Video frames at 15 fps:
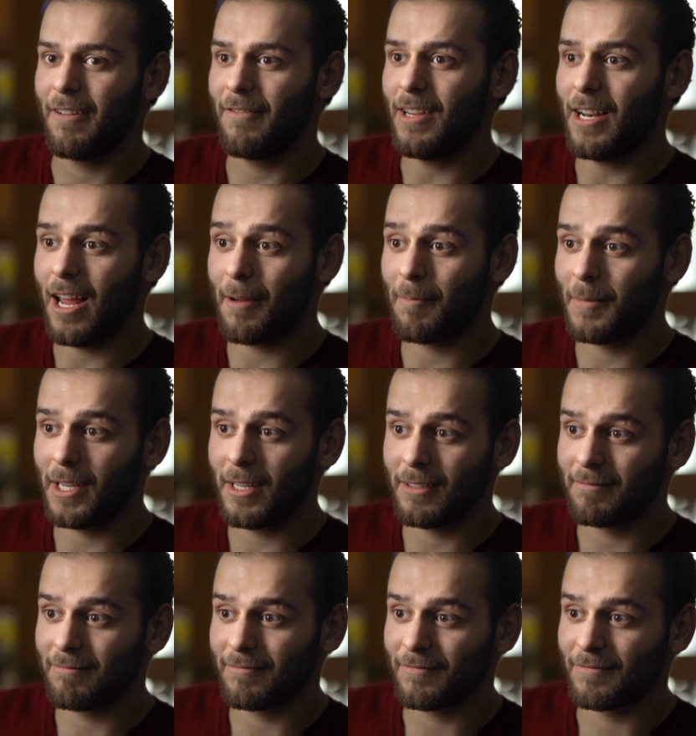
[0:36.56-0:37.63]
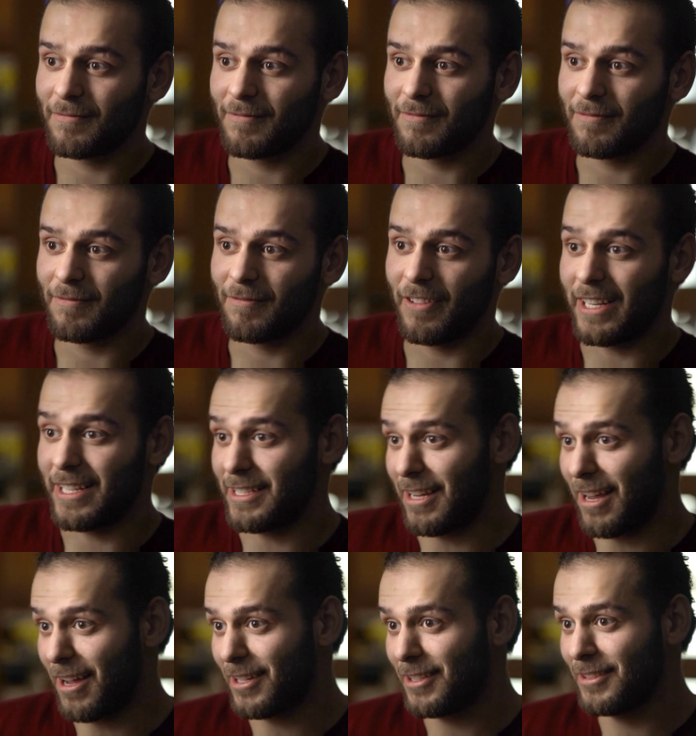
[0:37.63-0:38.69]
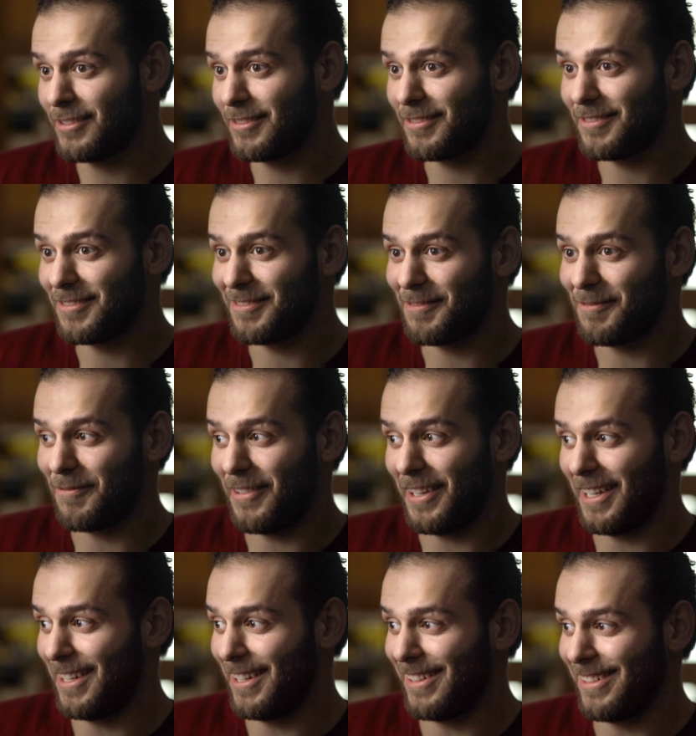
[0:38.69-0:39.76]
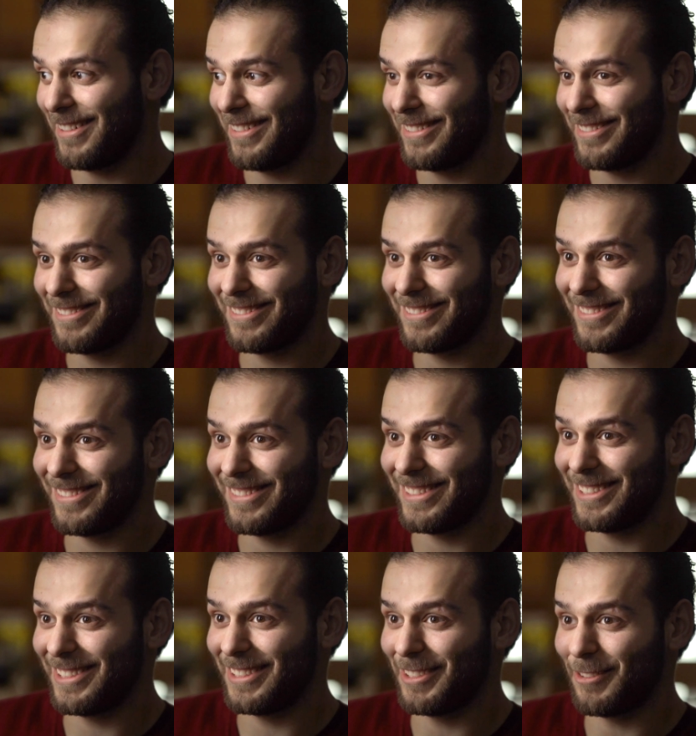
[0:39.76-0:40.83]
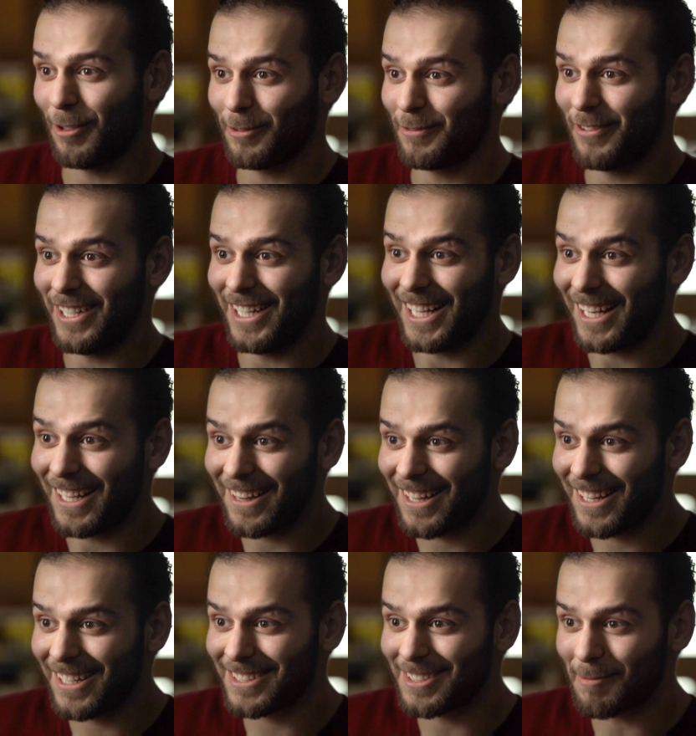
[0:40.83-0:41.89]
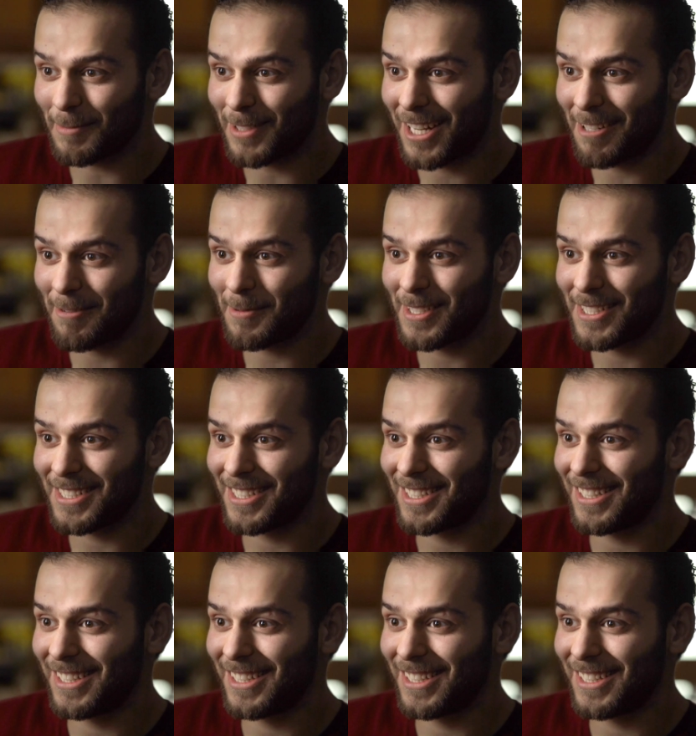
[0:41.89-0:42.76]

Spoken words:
Feel happy, feel sad, feel not feeling anything sometimes.